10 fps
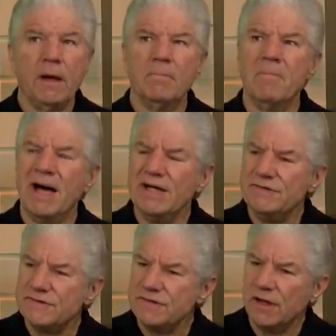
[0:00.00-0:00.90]
My
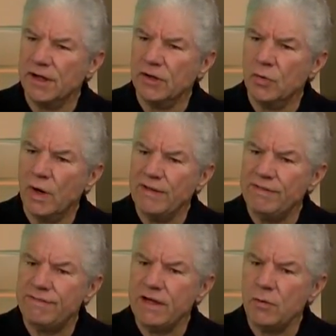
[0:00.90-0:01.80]
son, who I
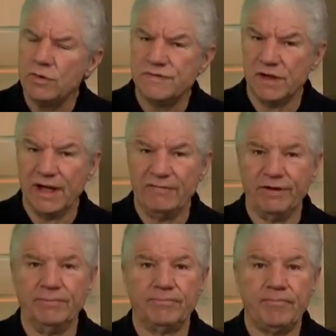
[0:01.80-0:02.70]
think was
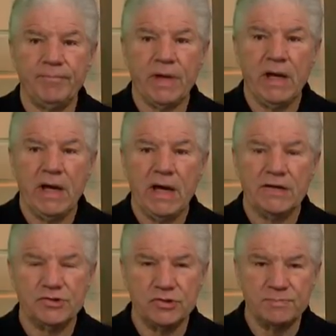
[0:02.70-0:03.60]
eleven,
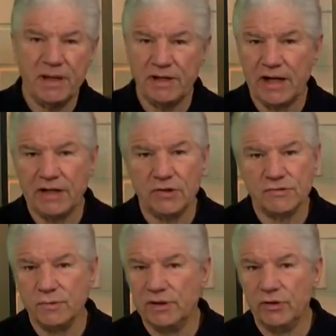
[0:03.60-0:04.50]
has just been
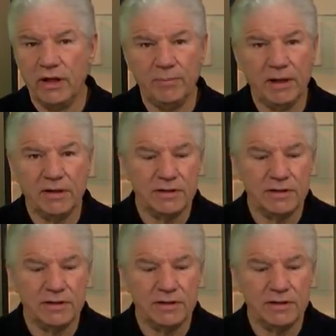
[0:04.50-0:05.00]
diagnosed with leukemia.